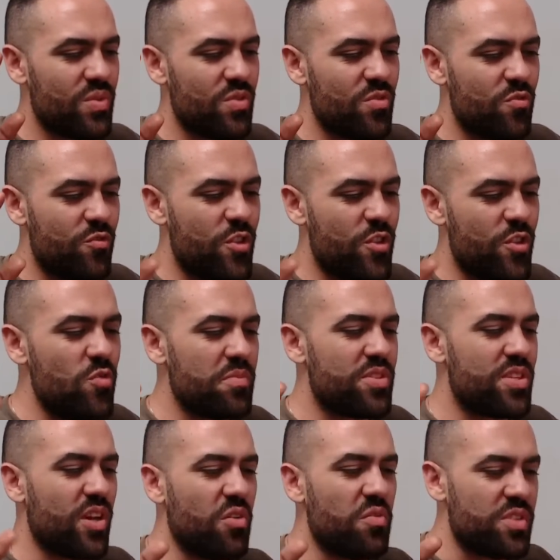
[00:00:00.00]
view
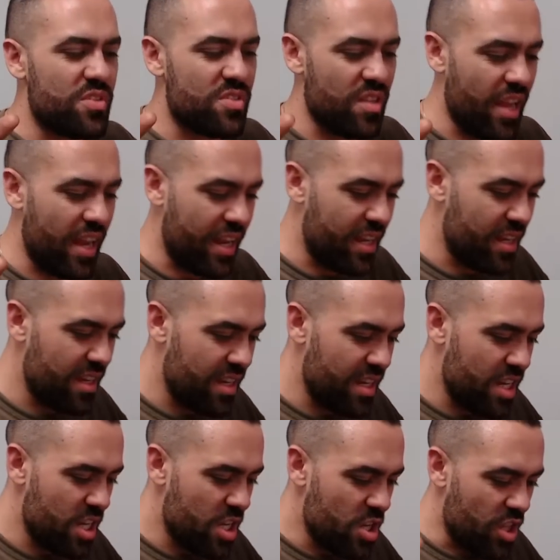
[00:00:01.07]
themselves as like
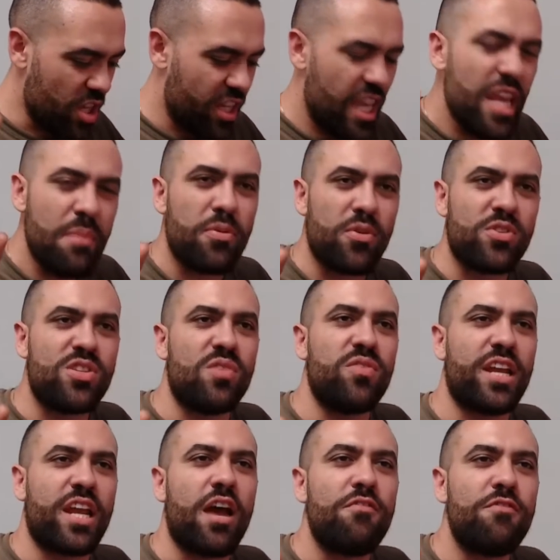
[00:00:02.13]
the keepers of
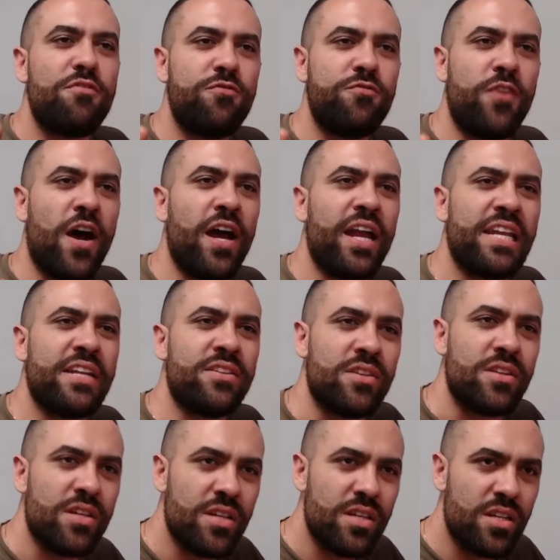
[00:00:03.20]
like a fine
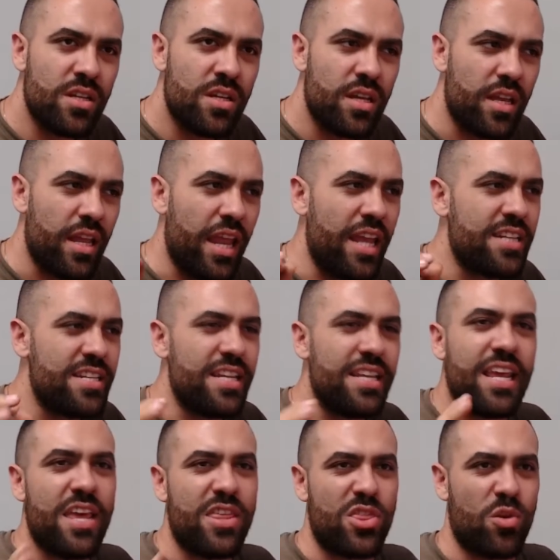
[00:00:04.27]

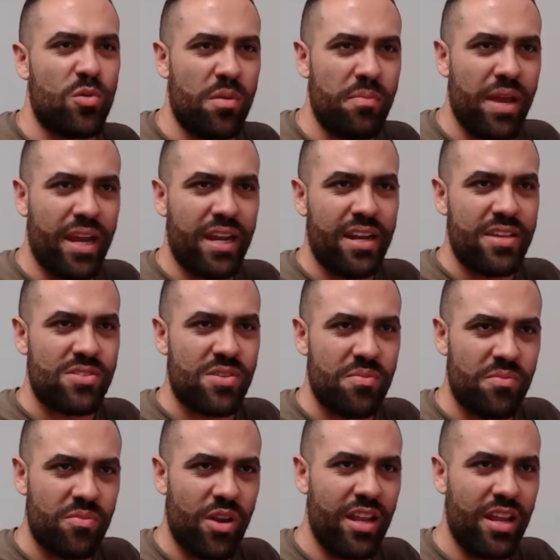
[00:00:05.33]
Antikythera
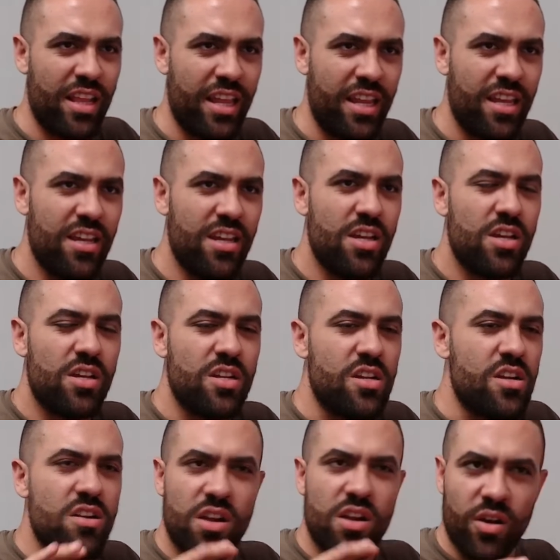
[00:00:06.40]
mechanism, right? Like,
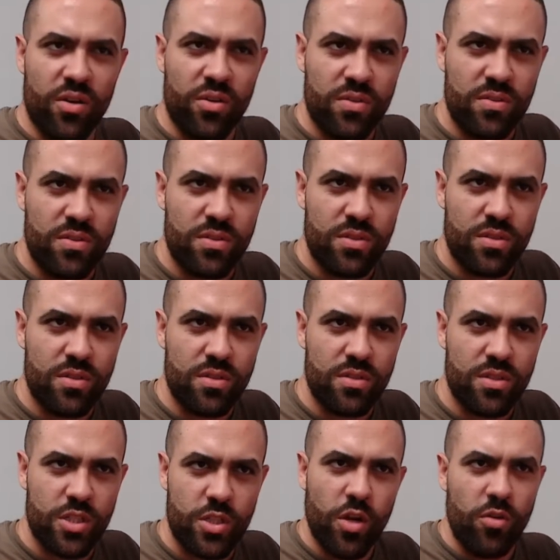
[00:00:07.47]
no,
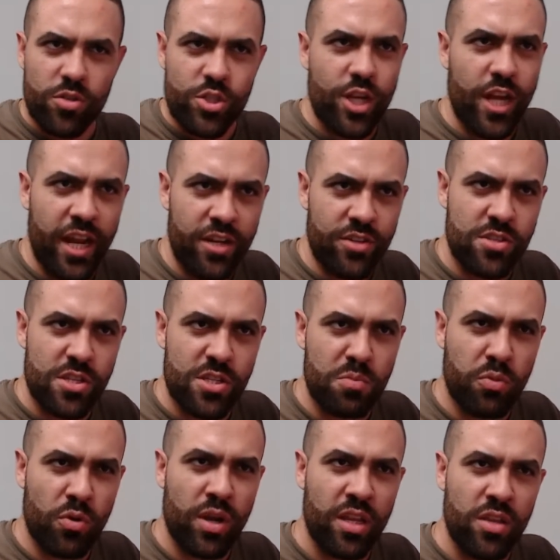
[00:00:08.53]
you don't change the
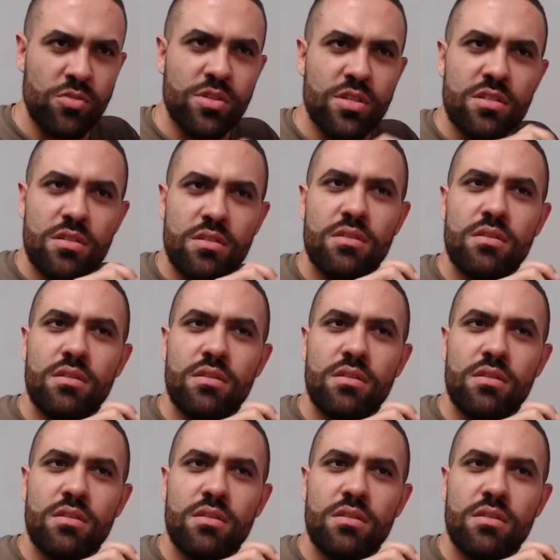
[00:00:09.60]
spring, you just